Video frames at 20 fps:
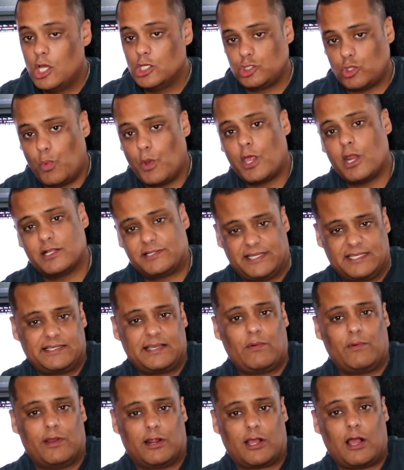So we're gonna test
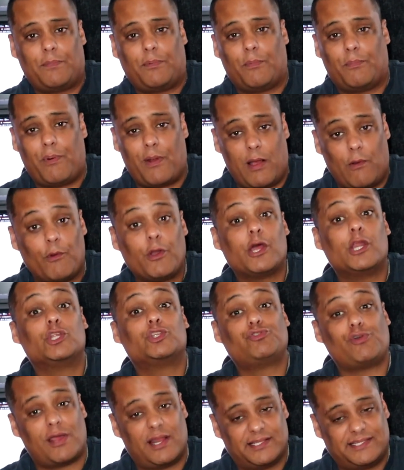it out with a couple products. We're gonna
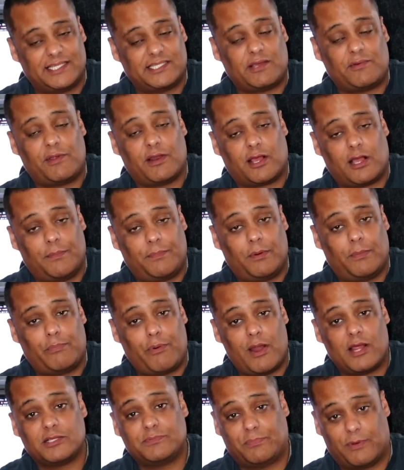try to test it out with a couple of
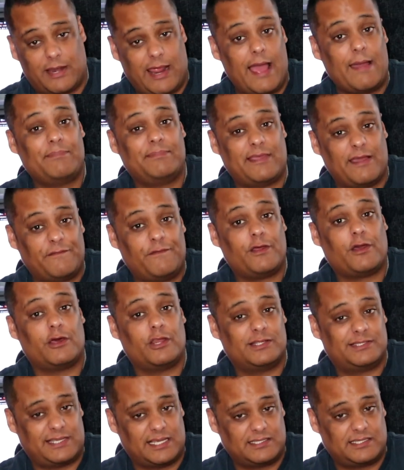products, but I'm definitely
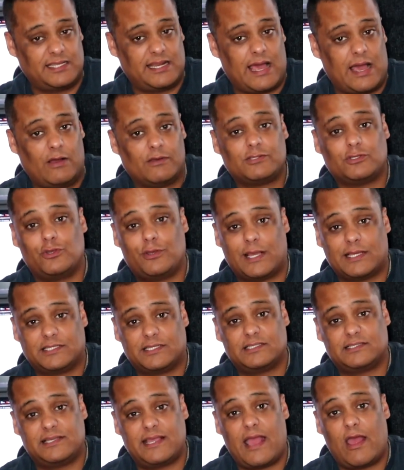gonna test it out so you guys
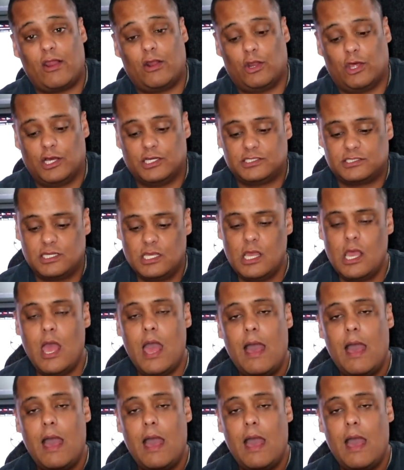can see how it looks.